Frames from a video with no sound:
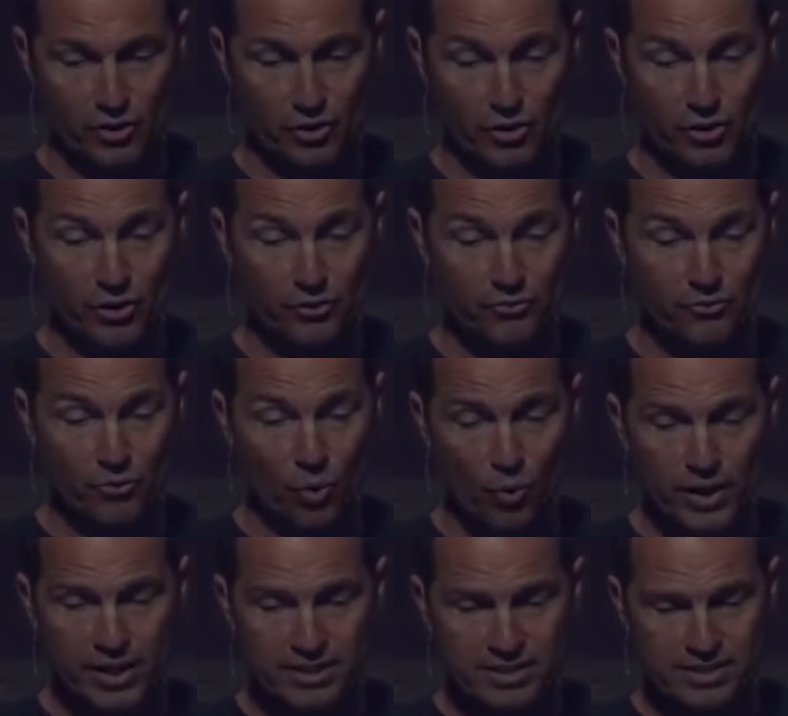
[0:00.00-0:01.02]
The
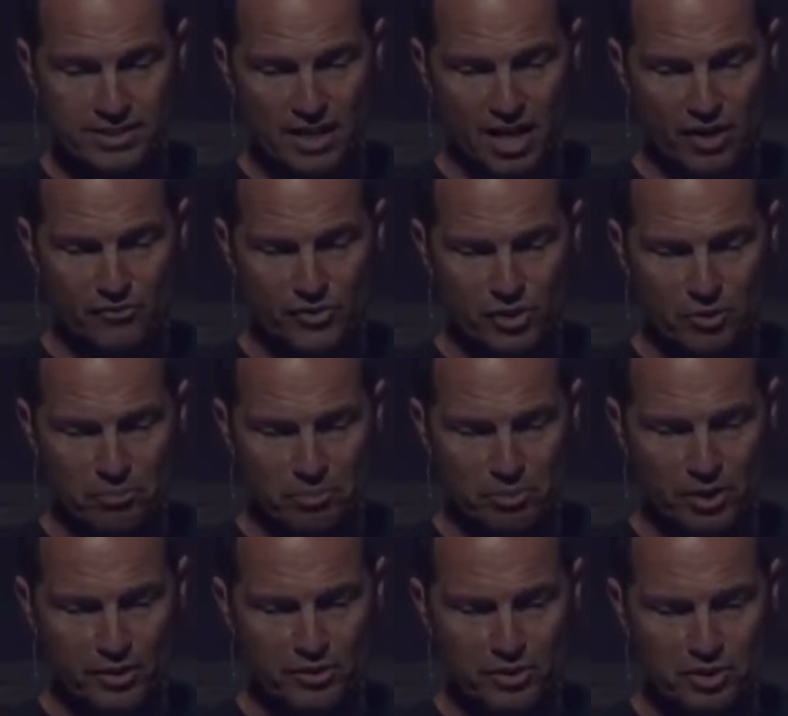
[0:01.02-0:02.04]
voice of your
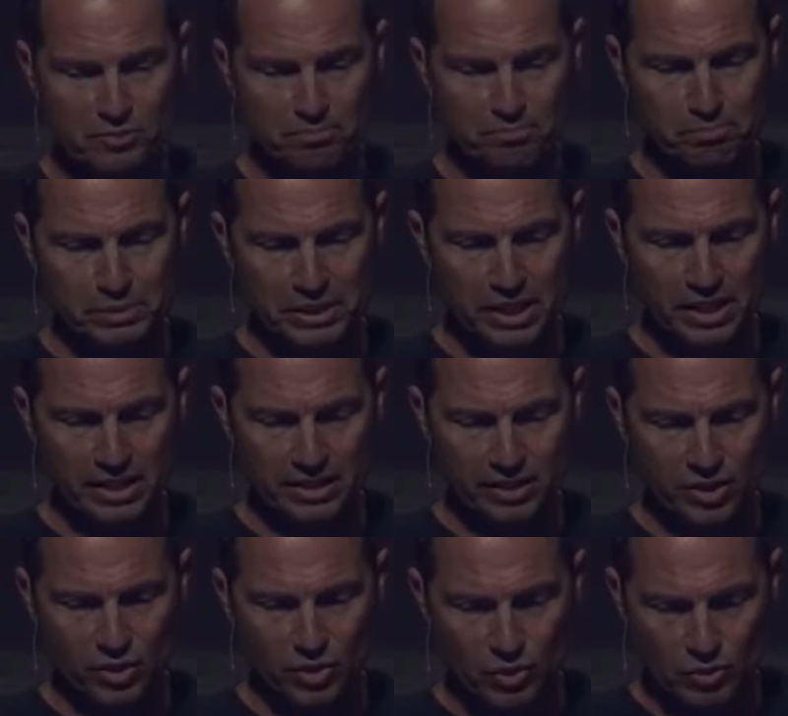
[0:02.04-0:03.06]
brother's
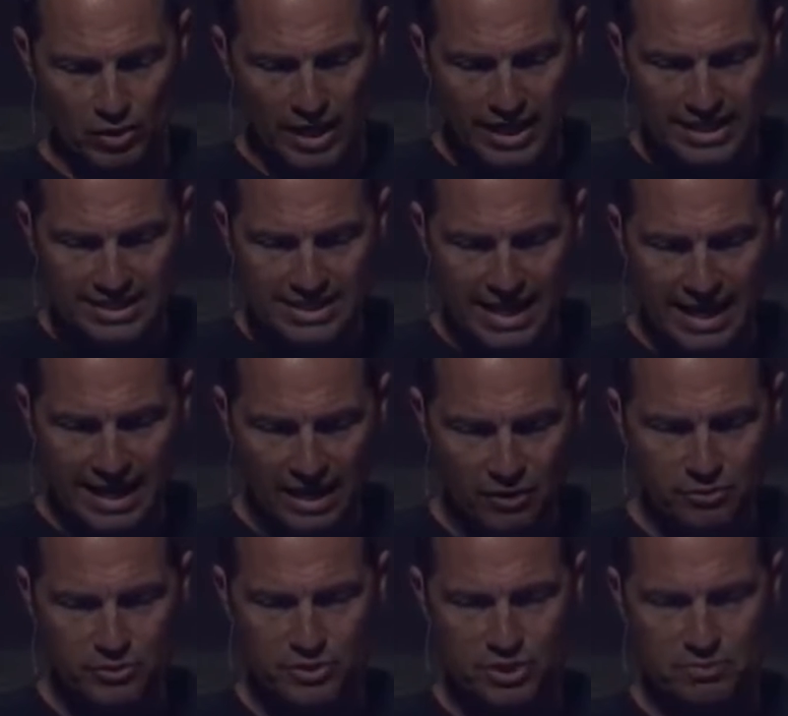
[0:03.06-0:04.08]
blood cries
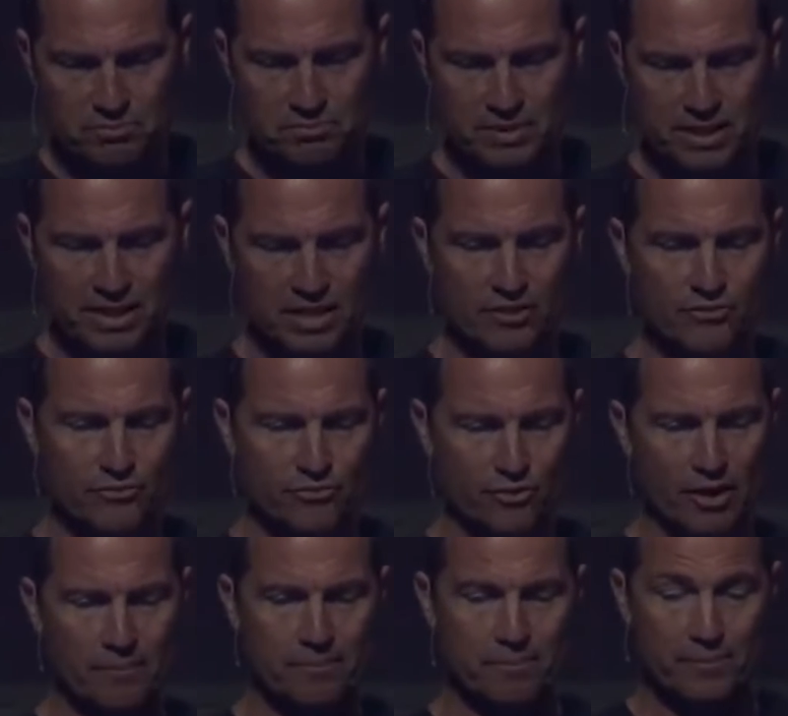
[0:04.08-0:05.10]
out to me
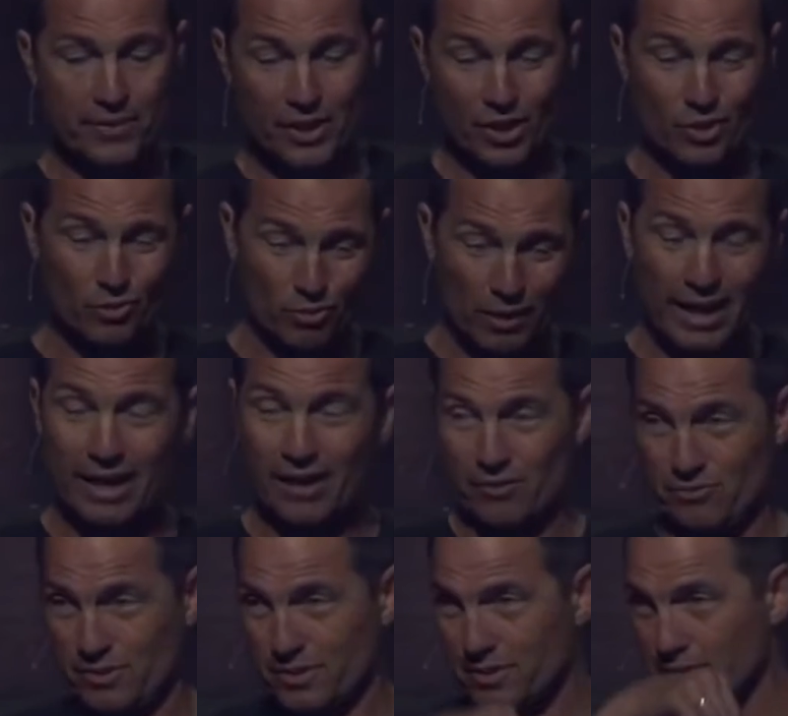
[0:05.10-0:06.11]
from the
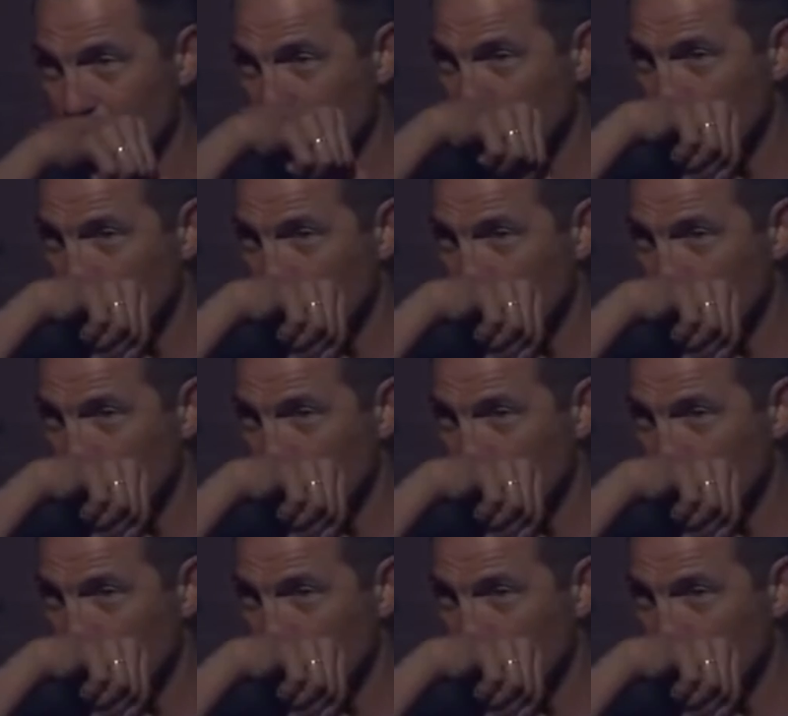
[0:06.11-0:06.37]
ground.